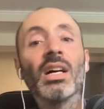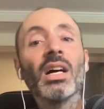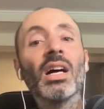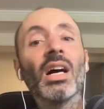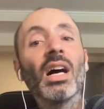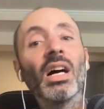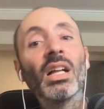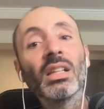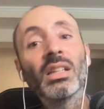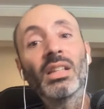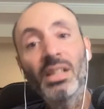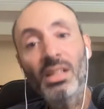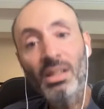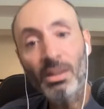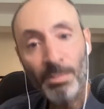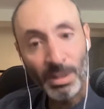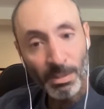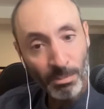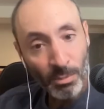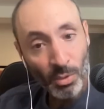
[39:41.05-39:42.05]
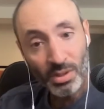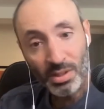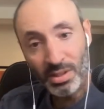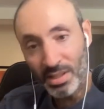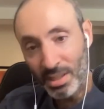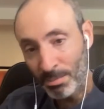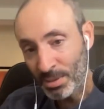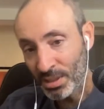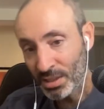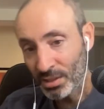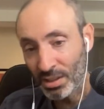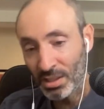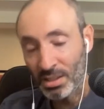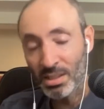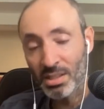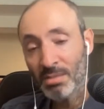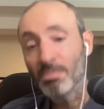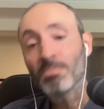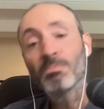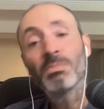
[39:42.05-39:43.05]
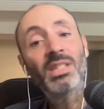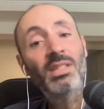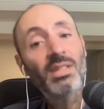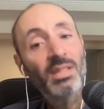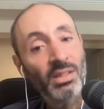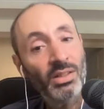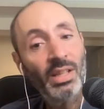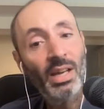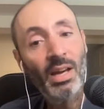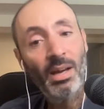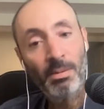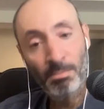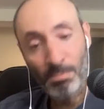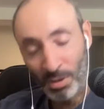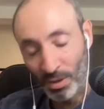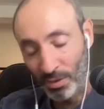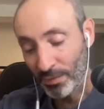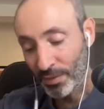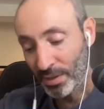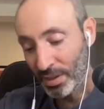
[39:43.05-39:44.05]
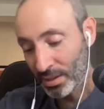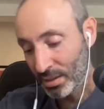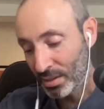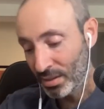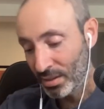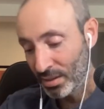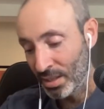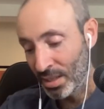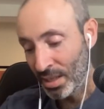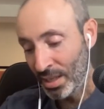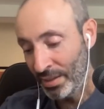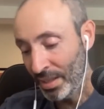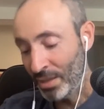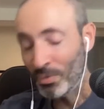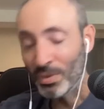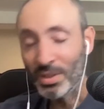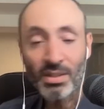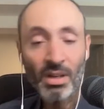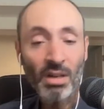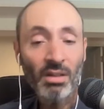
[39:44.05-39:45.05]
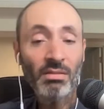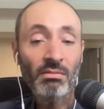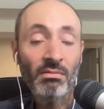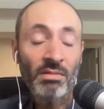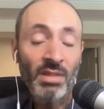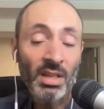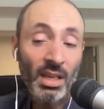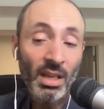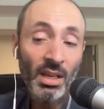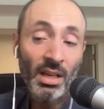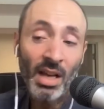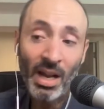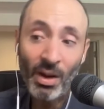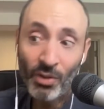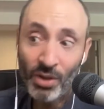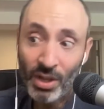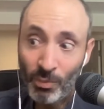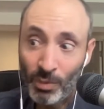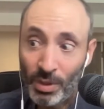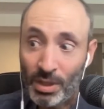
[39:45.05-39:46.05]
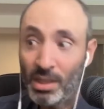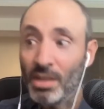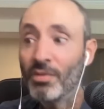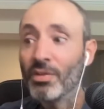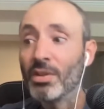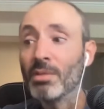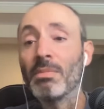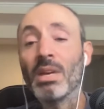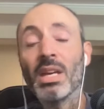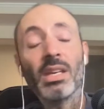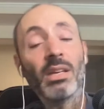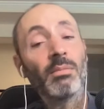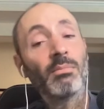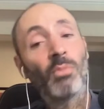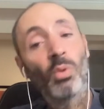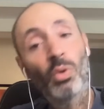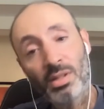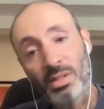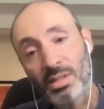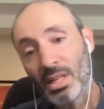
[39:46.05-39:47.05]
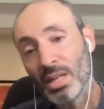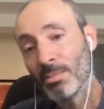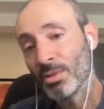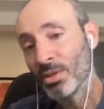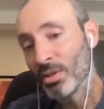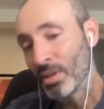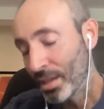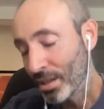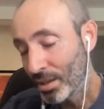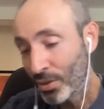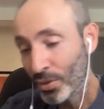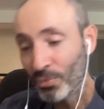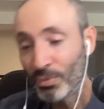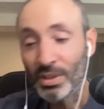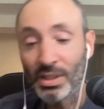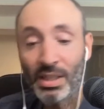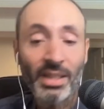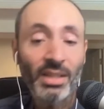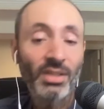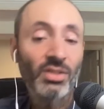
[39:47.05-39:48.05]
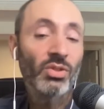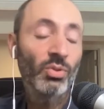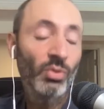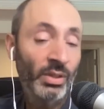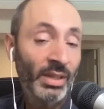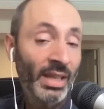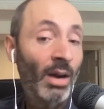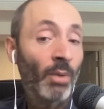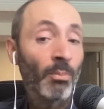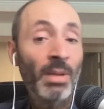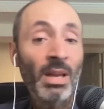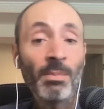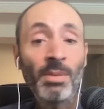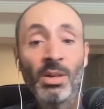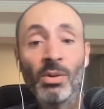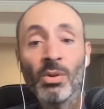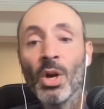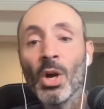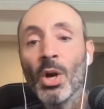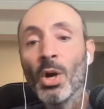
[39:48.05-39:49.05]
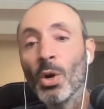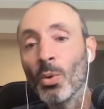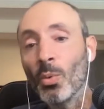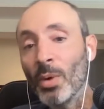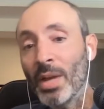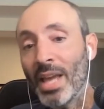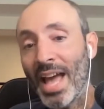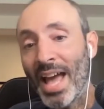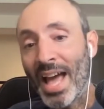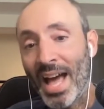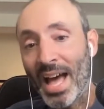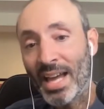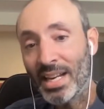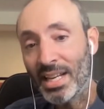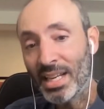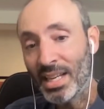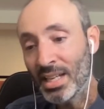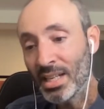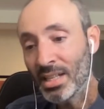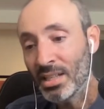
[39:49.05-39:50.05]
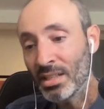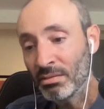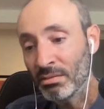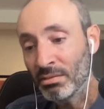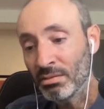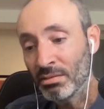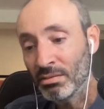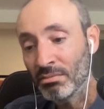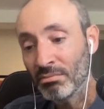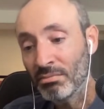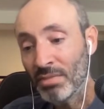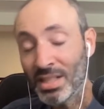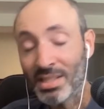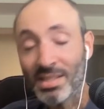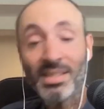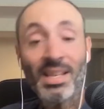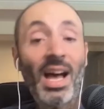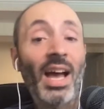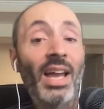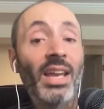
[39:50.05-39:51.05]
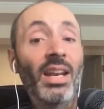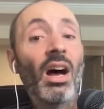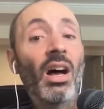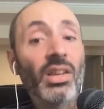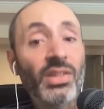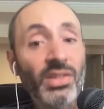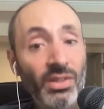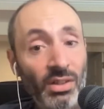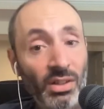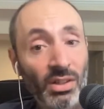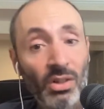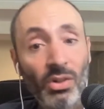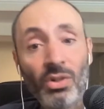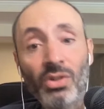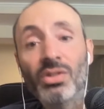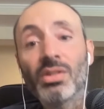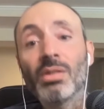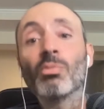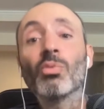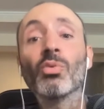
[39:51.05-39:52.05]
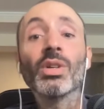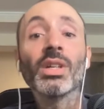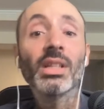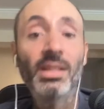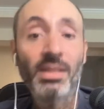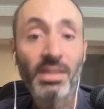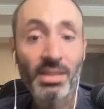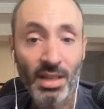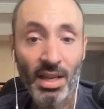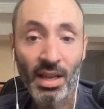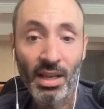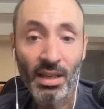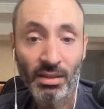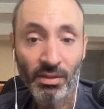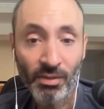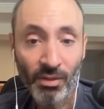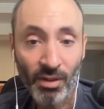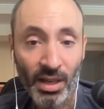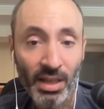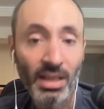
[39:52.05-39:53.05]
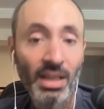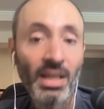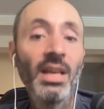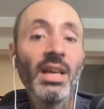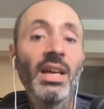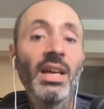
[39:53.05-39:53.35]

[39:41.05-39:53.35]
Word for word: a little bit more stability, but still not perfect. And then we start thinking, how can we even make it more stable, like a three legged stool? Now maybe we add in a side hustle or some real estate, right?